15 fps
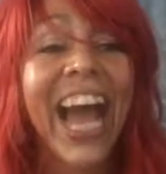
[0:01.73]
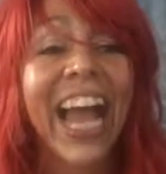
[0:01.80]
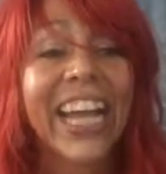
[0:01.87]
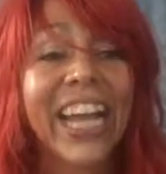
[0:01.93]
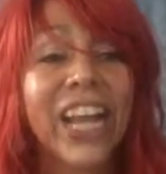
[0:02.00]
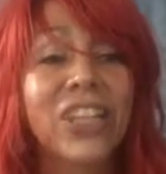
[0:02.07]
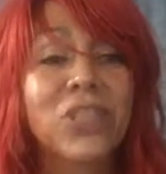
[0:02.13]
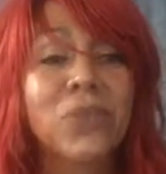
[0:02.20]
Hi
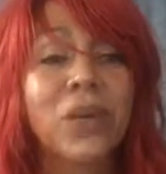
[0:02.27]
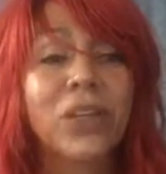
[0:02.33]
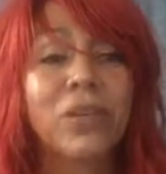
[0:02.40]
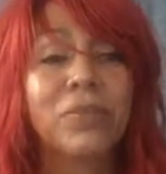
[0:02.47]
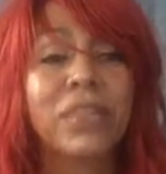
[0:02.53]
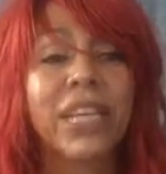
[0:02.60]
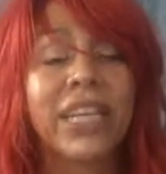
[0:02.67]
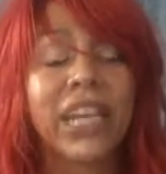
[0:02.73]
guys,
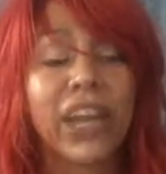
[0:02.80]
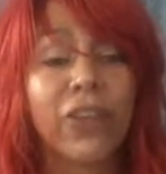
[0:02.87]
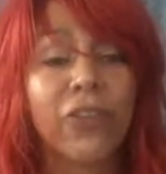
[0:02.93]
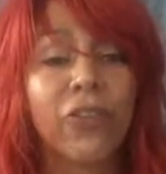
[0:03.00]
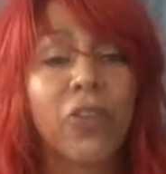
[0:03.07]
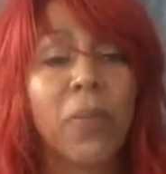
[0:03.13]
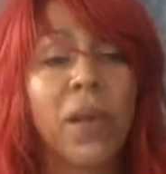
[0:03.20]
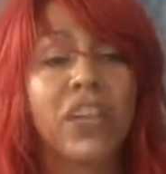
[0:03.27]
welcome. Danny here
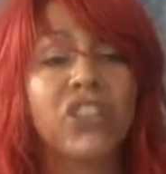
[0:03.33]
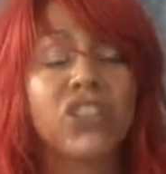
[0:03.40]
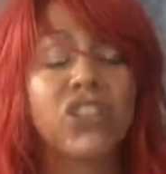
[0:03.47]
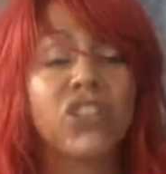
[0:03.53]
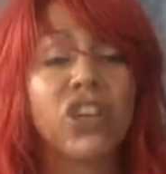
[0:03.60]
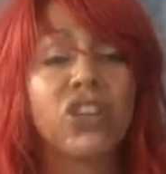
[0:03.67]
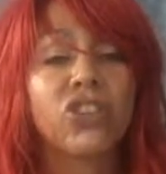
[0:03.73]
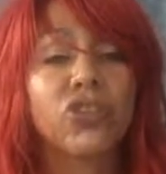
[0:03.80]
from the
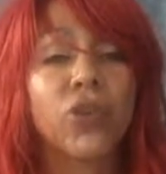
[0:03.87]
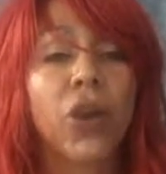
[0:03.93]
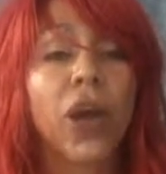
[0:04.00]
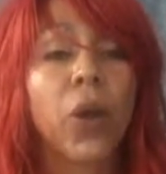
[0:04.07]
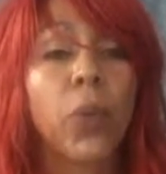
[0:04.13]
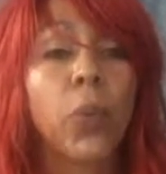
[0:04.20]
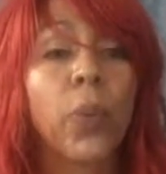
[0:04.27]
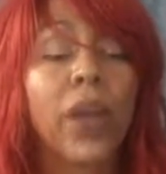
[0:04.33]
Magic Junk Drawer,
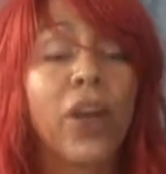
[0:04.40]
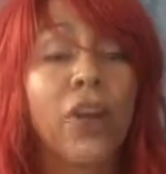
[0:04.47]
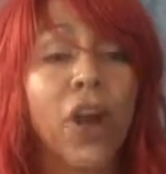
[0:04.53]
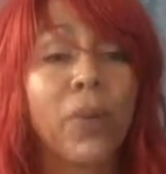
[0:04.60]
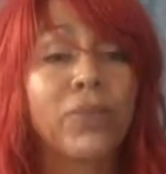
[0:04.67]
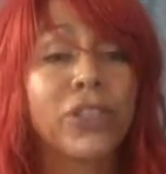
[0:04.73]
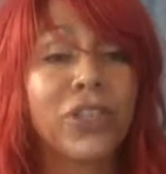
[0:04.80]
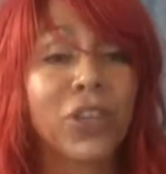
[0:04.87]
and we are
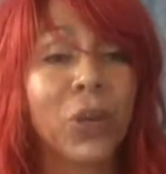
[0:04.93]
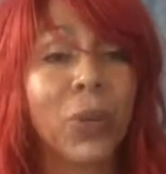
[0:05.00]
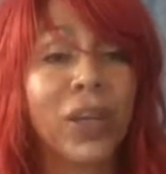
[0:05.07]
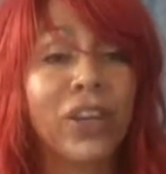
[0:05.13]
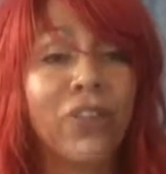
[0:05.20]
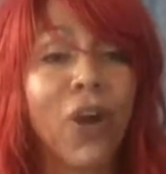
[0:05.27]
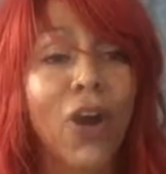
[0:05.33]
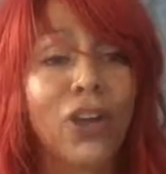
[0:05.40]
up to the
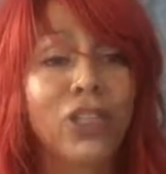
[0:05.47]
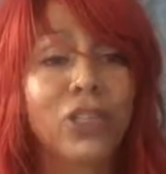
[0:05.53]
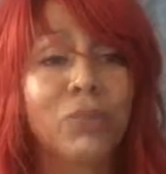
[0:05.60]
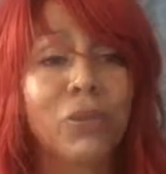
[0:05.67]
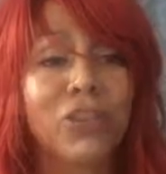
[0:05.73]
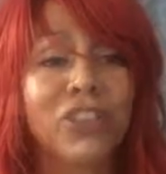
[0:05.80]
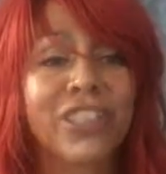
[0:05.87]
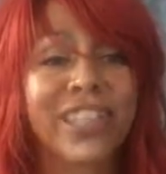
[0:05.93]
Queen of Hearts
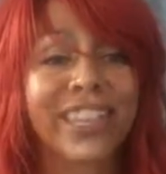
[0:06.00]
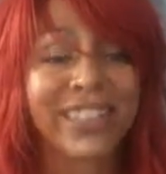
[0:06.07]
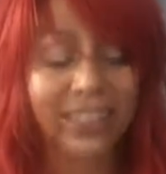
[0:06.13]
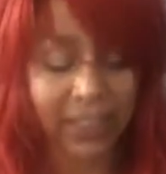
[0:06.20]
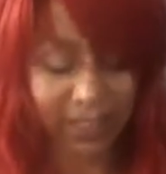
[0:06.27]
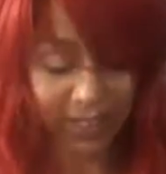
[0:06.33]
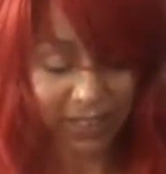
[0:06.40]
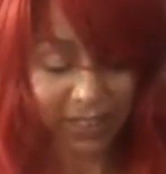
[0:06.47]

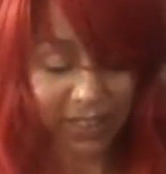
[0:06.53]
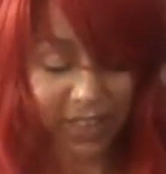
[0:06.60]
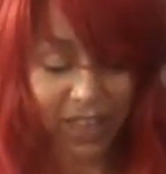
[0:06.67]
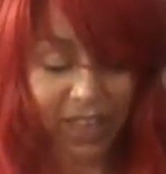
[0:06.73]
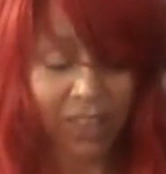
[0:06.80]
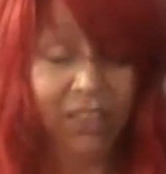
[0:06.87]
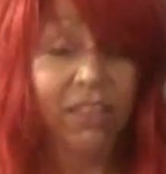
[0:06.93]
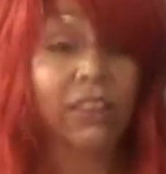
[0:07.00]
person,
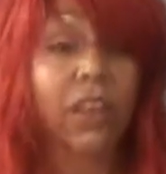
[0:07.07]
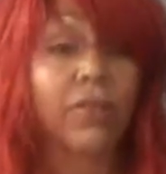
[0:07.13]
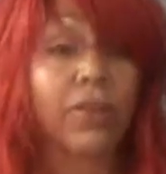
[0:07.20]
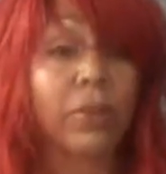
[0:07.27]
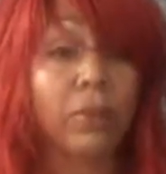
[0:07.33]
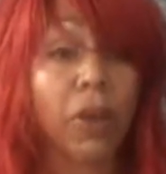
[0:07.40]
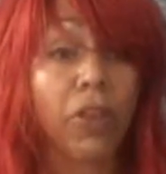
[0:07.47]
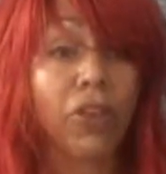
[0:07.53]
the
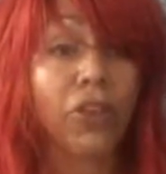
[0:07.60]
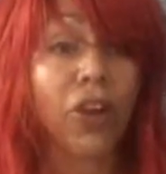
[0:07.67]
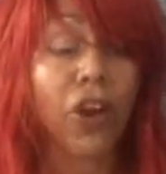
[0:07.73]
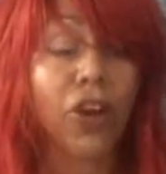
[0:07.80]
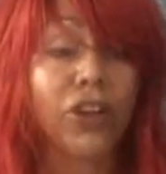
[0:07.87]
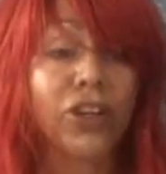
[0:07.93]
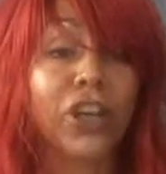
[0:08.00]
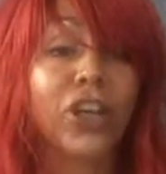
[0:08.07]
Loving Mother
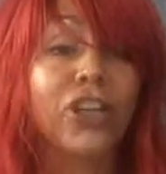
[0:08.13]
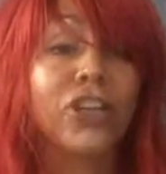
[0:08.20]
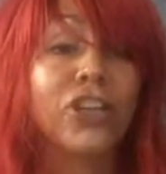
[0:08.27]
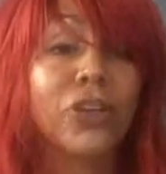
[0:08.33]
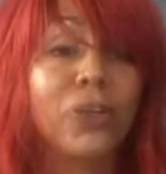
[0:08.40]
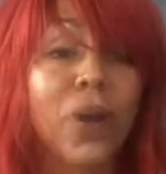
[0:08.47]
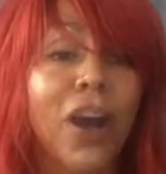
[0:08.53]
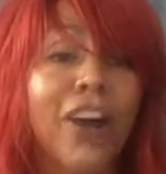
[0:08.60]
card.
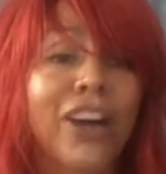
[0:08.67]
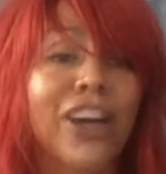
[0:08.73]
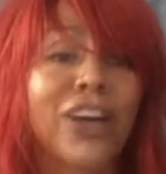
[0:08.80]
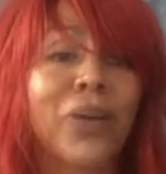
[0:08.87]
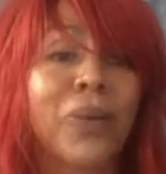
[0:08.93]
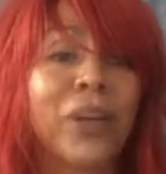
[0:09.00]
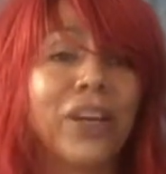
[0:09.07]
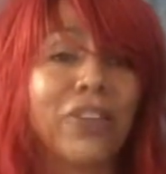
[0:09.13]
You are a
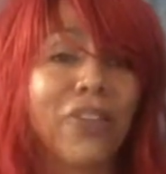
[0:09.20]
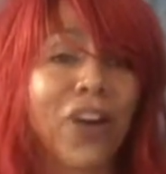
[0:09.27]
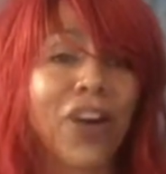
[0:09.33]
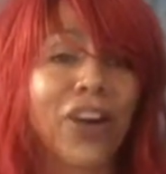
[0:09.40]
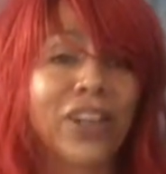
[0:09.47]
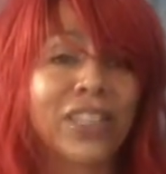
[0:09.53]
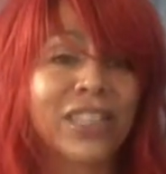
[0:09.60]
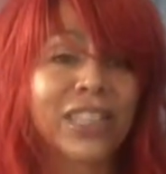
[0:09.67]
Queen of
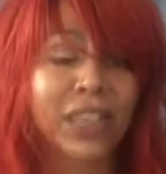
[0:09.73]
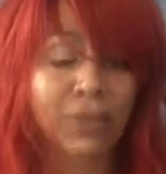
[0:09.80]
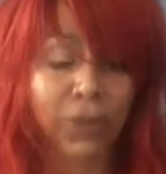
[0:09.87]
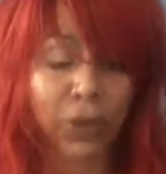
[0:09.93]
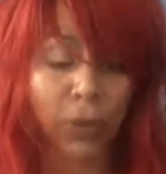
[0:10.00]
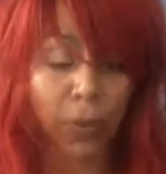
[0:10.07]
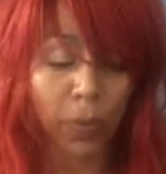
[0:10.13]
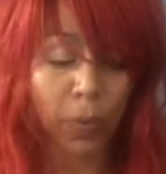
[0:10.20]
Hearts if
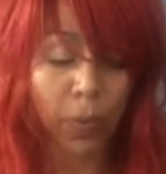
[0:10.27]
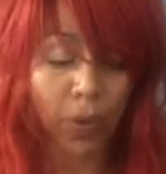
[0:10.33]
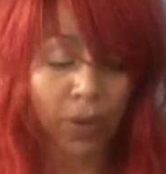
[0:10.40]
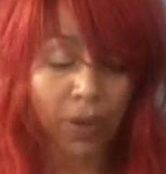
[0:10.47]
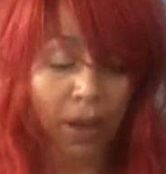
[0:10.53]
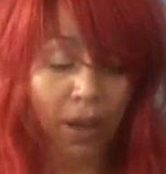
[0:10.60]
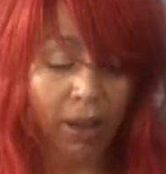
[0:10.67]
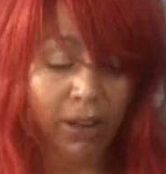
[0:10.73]
you were
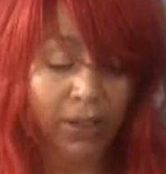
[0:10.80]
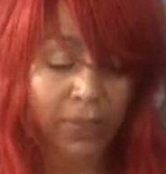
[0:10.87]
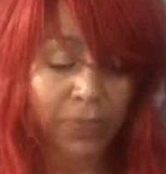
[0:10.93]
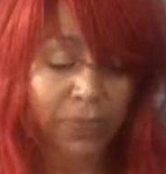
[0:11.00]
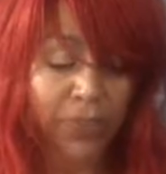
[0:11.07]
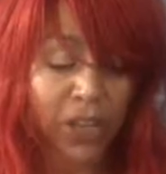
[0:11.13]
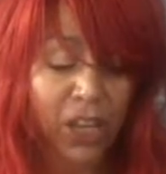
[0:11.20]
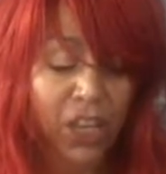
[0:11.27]
born on
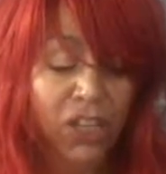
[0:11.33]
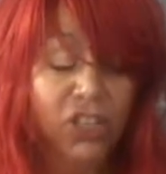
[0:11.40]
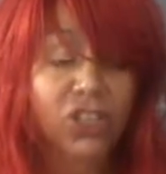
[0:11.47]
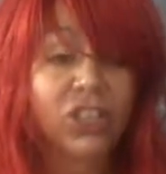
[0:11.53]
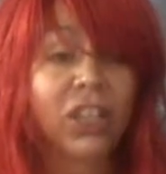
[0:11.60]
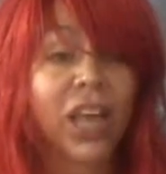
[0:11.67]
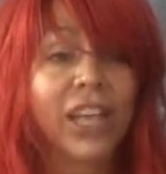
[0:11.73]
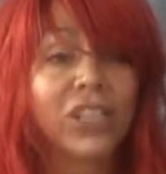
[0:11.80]

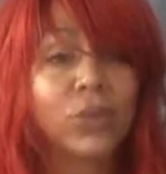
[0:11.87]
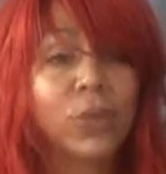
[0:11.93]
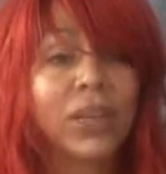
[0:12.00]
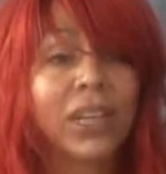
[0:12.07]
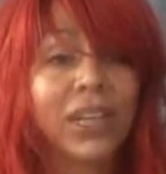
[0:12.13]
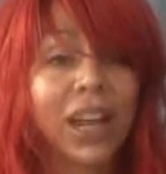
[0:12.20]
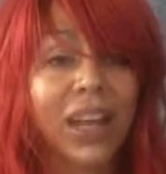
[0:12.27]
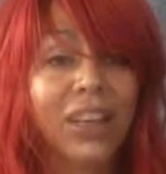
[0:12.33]
July
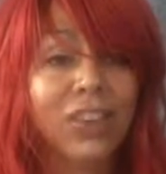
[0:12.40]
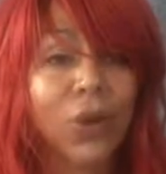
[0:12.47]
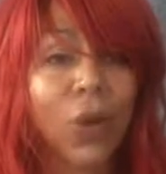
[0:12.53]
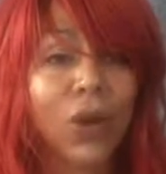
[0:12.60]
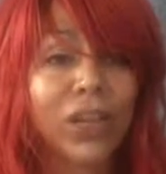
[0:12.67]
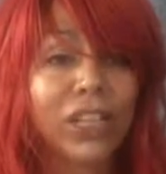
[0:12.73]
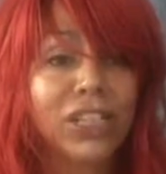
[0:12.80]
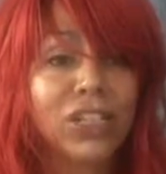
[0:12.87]
29th,
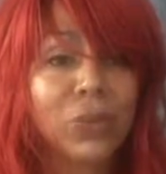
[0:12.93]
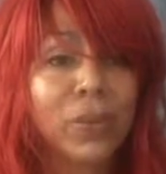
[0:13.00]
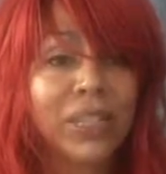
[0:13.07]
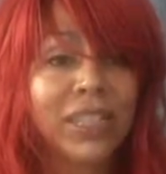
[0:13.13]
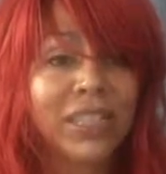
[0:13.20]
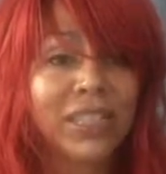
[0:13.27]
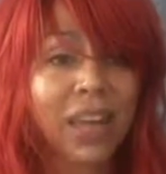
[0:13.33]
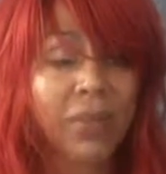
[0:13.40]
August
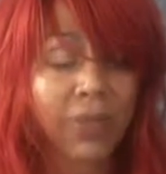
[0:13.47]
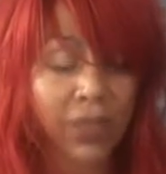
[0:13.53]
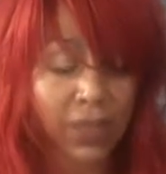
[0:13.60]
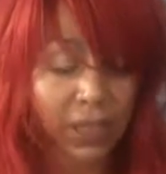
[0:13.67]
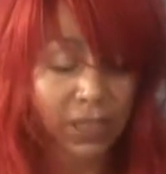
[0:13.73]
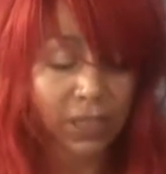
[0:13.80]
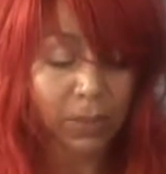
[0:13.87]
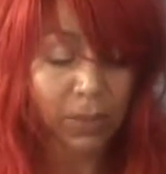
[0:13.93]

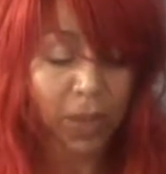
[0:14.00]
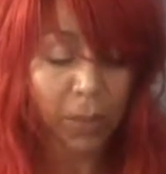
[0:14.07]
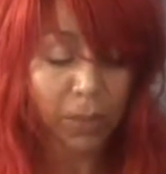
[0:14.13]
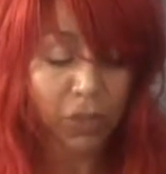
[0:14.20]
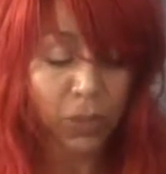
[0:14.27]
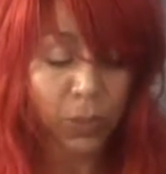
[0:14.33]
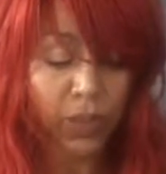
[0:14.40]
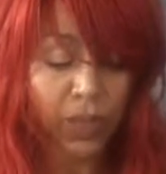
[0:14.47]
27th,
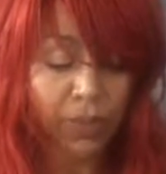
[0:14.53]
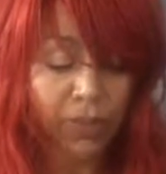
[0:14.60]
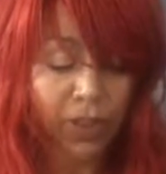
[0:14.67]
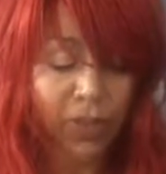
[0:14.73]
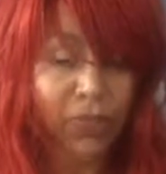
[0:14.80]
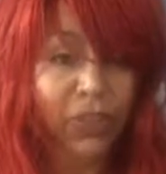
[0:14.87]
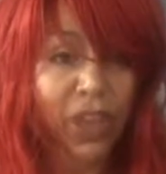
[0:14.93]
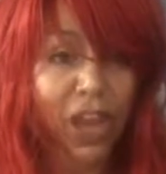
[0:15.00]
September
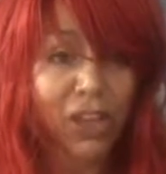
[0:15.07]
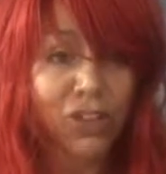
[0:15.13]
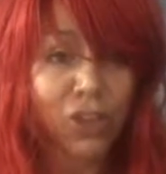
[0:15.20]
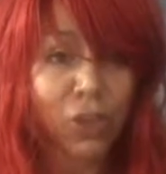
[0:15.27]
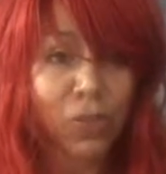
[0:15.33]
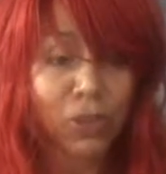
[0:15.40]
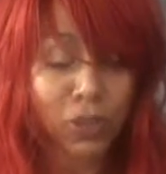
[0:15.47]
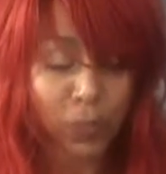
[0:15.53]
25th,
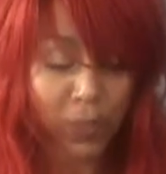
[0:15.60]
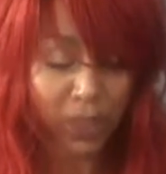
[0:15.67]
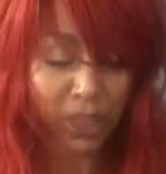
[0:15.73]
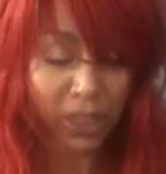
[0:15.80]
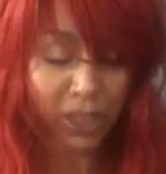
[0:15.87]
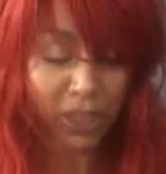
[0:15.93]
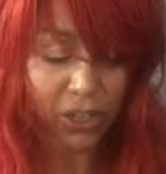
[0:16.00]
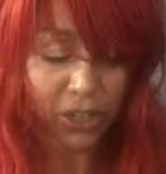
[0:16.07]
October
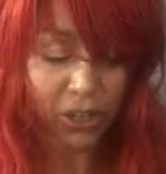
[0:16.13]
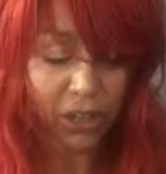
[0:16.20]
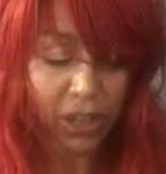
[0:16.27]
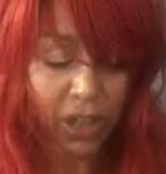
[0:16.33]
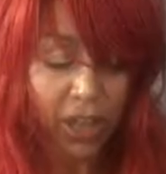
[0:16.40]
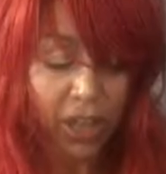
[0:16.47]
23rd,